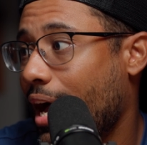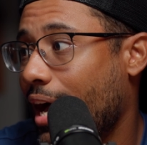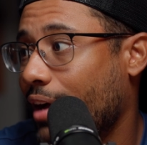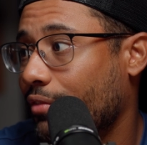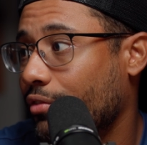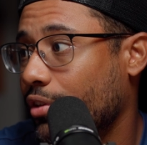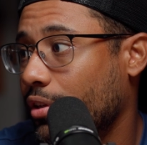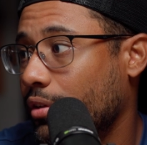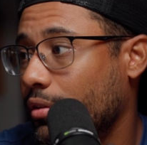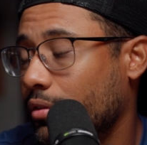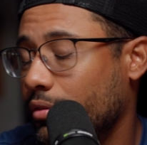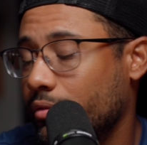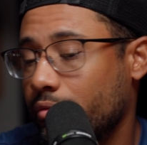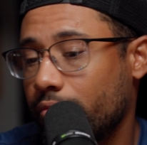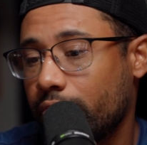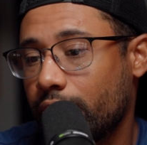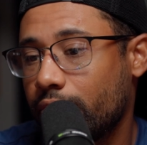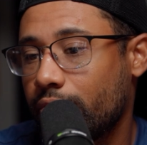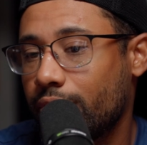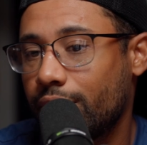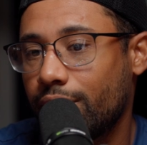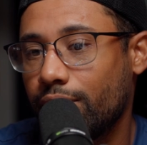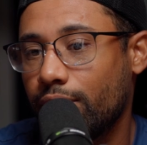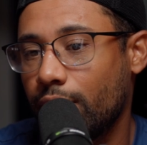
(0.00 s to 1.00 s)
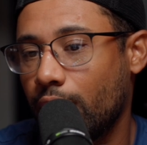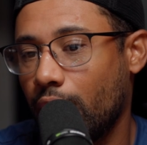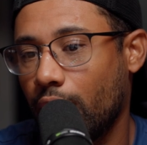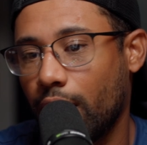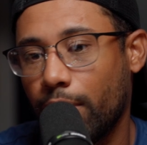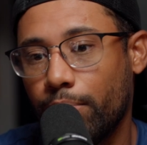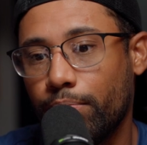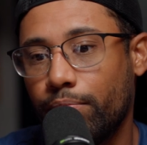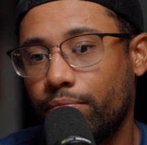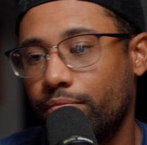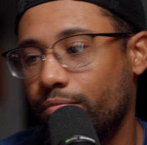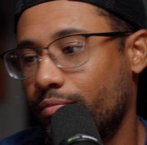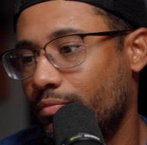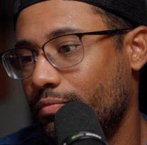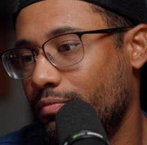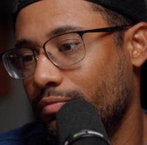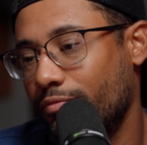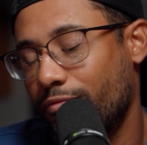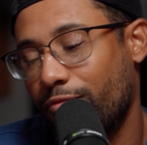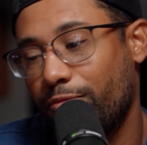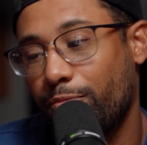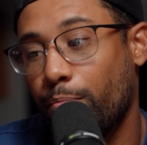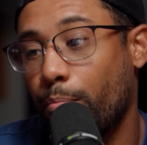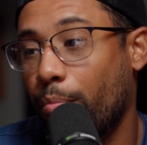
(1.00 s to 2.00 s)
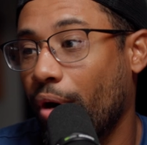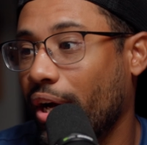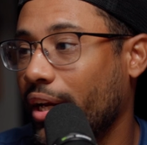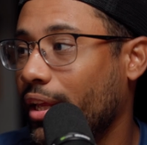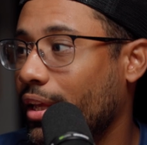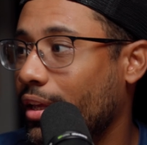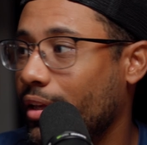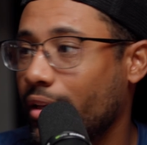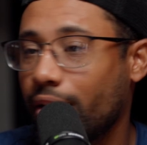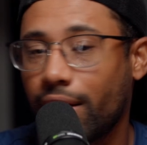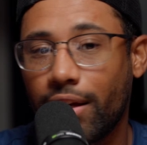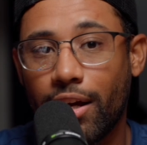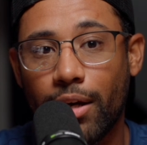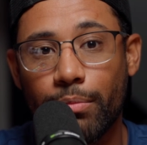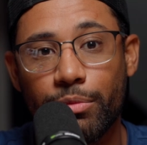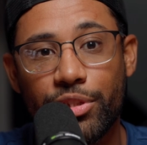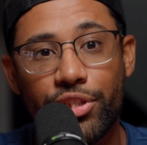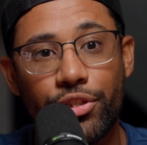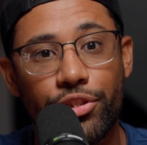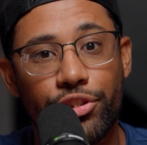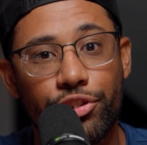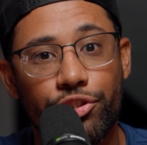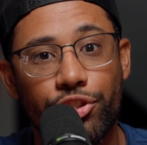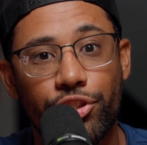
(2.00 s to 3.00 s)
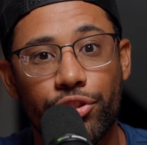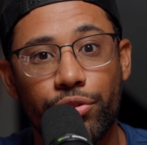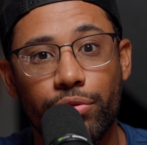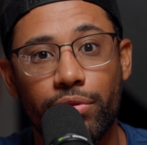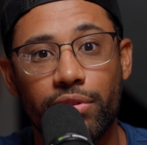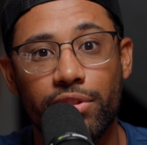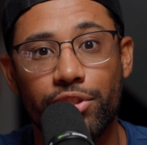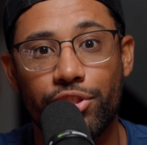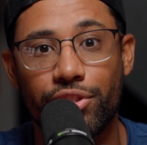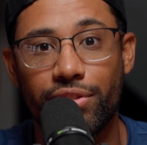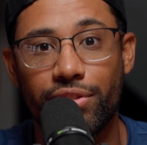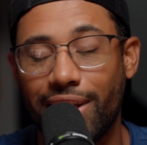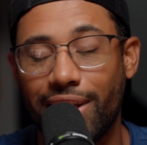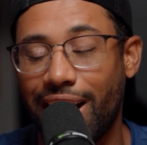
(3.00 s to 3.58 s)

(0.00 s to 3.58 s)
Having a buddy come to your shoot and